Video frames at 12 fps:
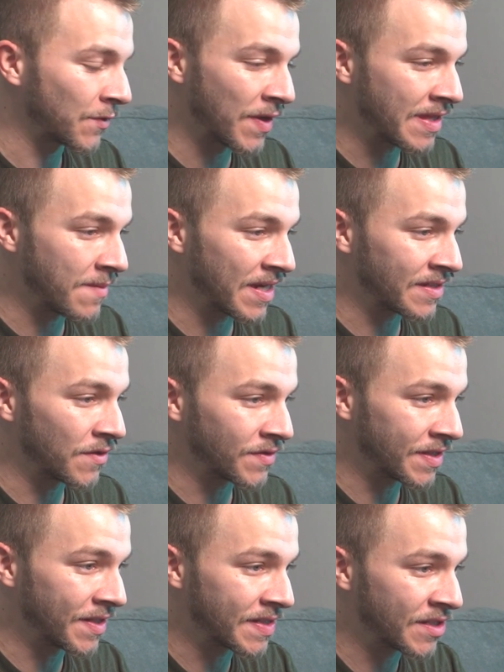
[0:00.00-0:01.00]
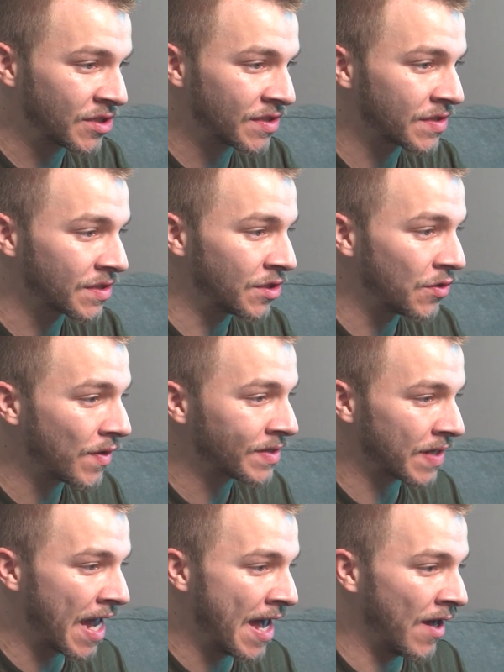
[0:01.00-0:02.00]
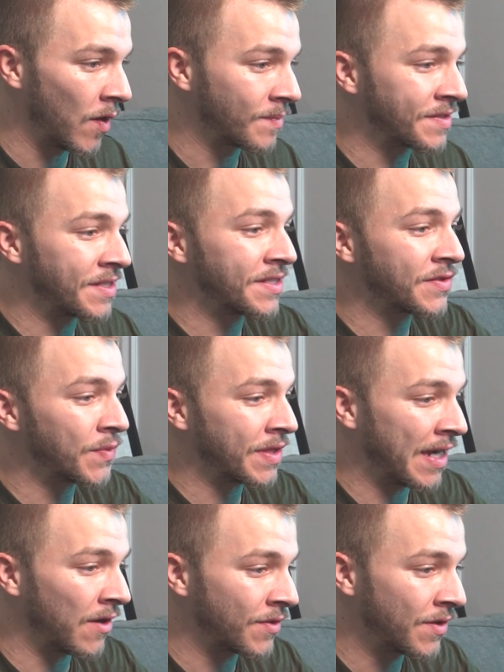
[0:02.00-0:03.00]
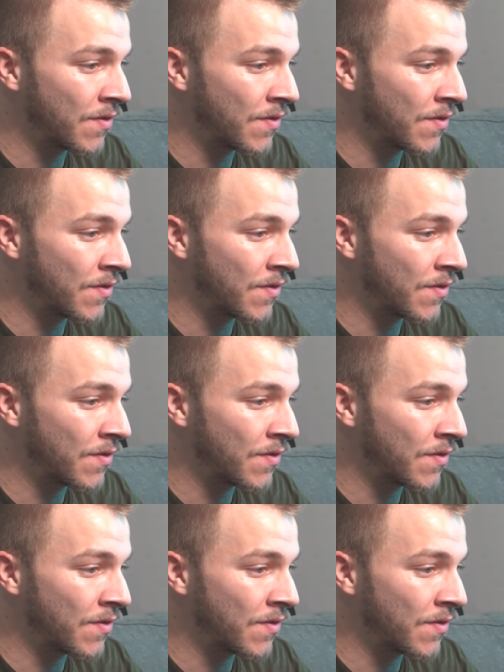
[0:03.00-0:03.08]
wait, that makes no sense. It's just the noise helps. This is without the